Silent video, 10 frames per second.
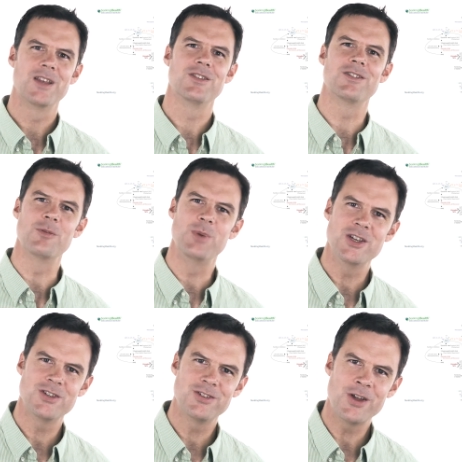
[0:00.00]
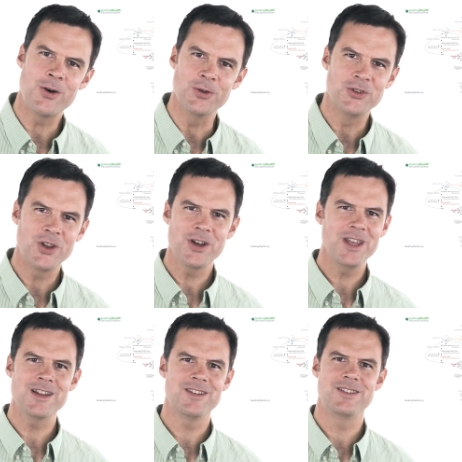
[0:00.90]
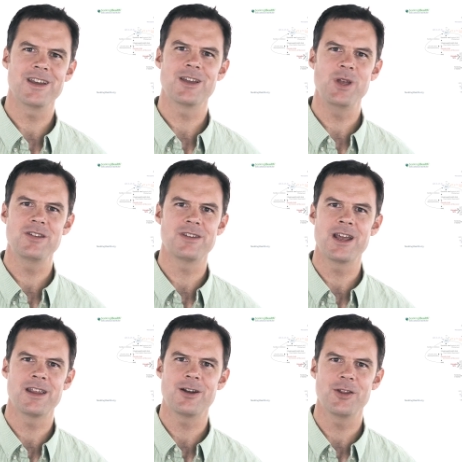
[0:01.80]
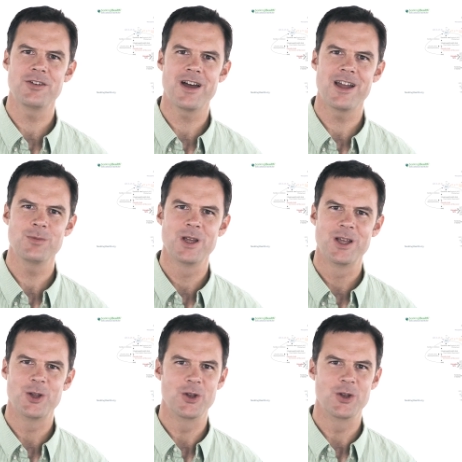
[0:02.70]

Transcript: some patients don't. Aren't you getting sick of me saying that all the time?